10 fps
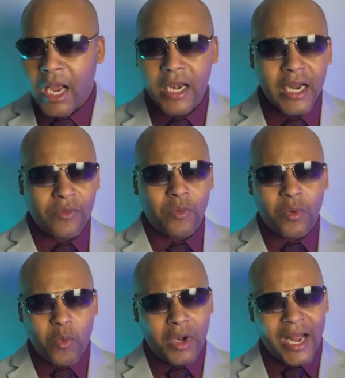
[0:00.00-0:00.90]
Another
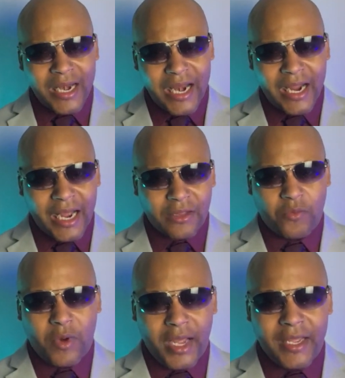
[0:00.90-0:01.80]
one kind of knock out the
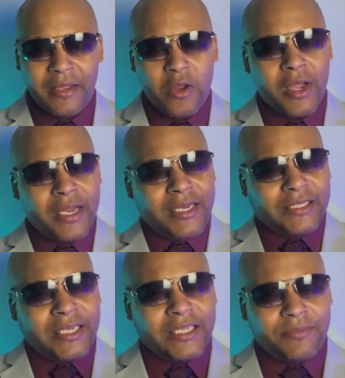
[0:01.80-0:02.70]
way.
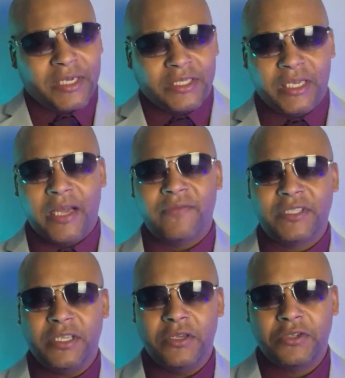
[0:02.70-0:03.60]
Doesn't get as much love as
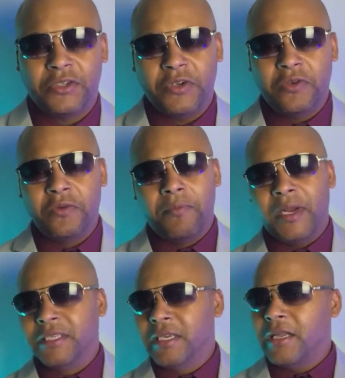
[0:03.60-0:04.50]
it used to, but
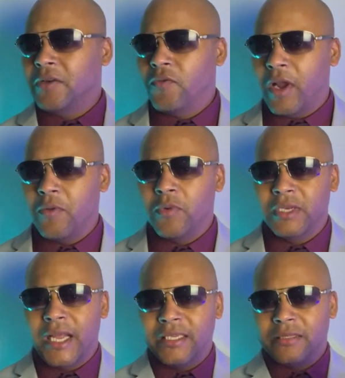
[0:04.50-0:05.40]
it's another great one.
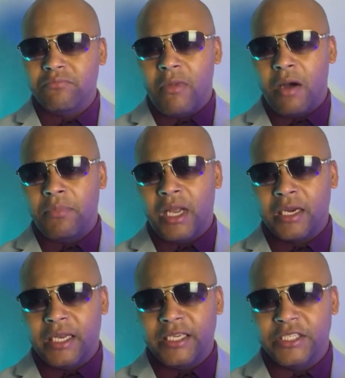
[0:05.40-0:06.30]
That's Mont Blanc
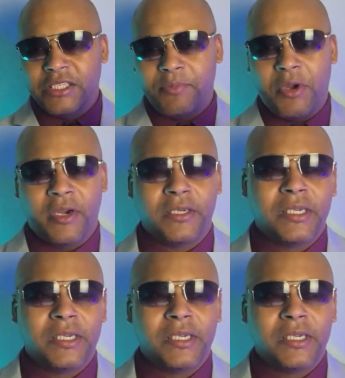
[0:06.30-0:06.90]
Legend Spirit.